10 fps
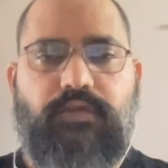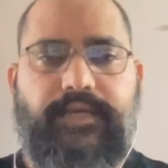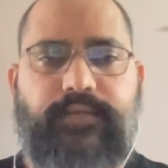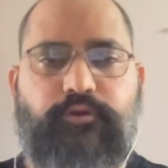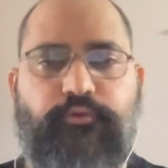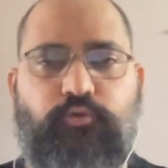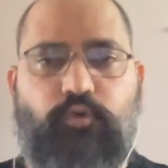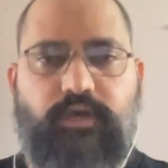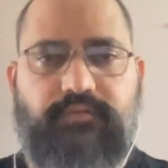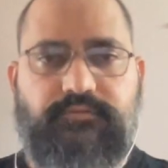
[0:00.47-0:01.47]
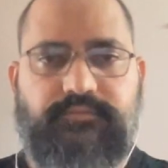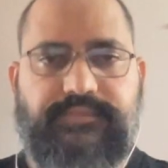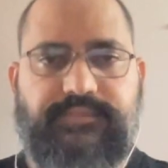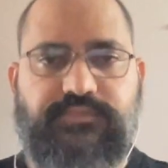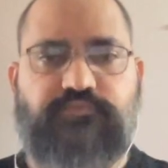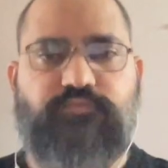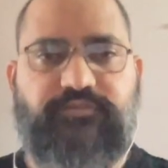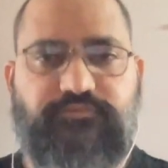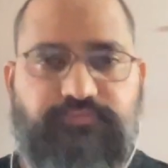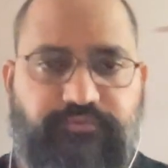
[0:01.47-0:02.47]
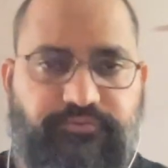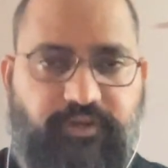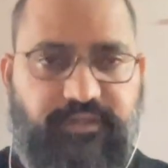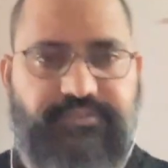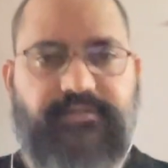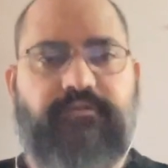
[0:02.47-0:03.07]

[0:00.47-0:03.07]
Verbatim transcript: Hello everyone, this is Madhusudan Raj.